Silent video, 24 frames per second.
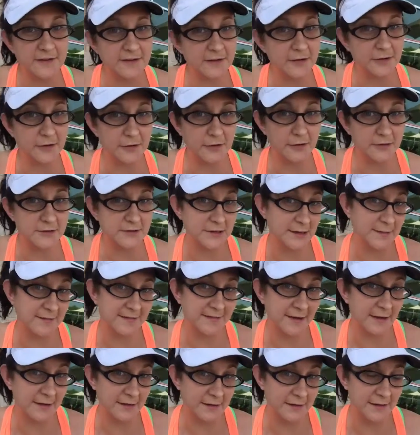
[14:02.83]
sure who James
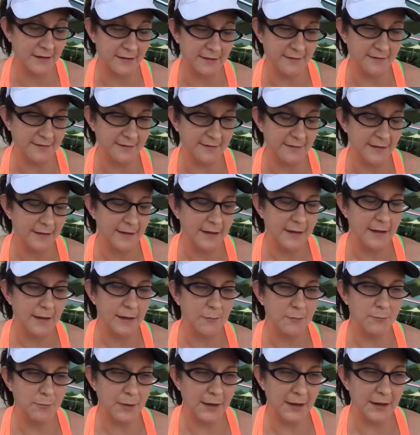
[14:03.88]
Allen is,
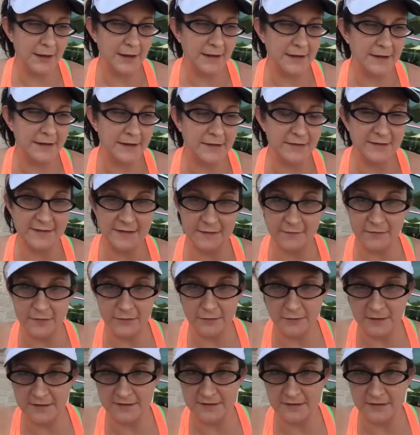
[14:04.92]
but he was
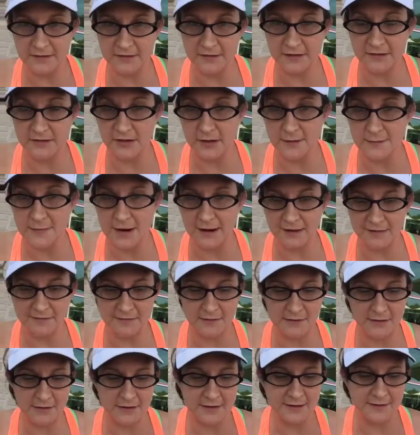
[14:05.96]
influential to John
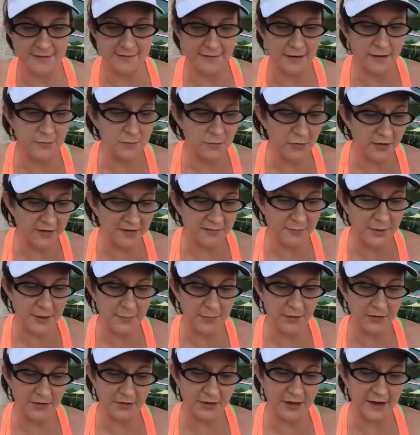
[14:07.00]
Maxwell, and he said most
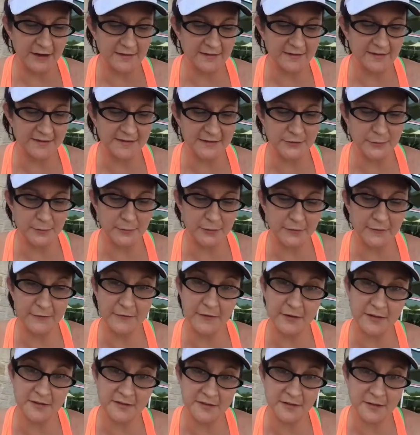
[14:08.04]
people are anxious to improve
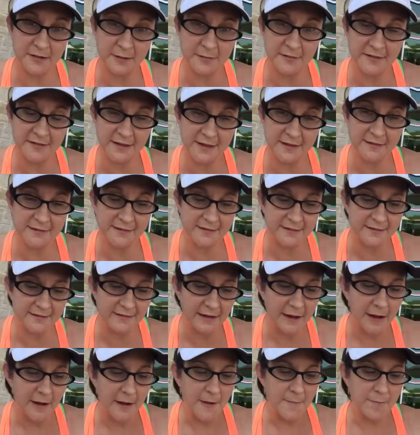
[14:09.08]
their circumstances,
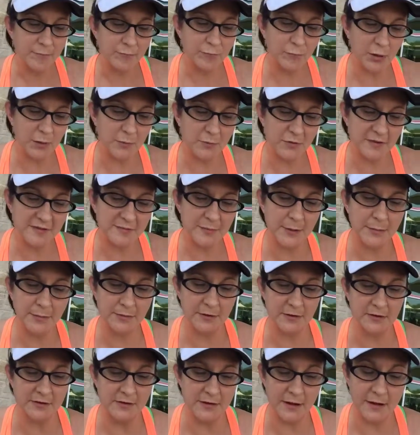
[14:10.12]
but most people
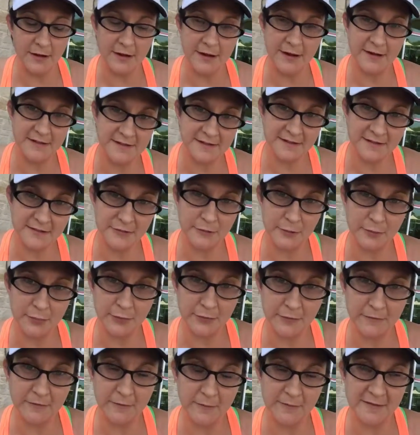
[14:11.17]
are not anxious to
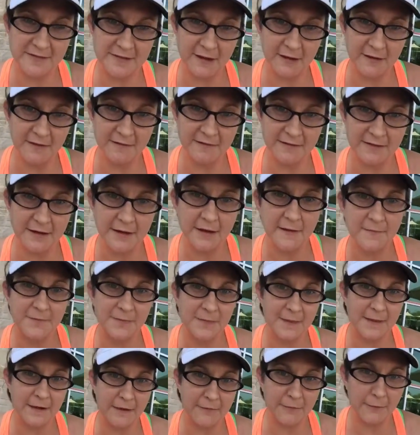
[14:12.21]
improve themselves,
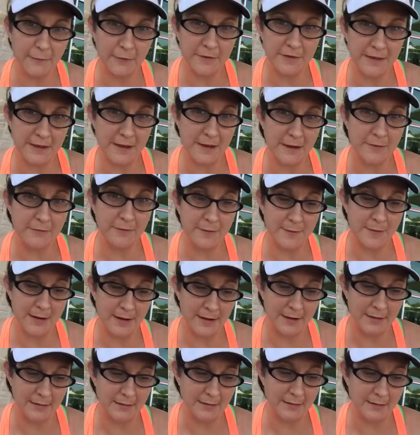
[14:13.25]
therefore they
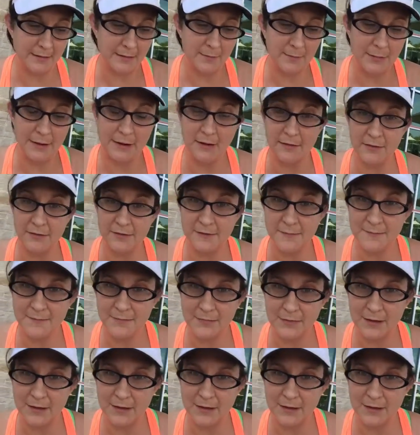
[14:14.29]
remain bound.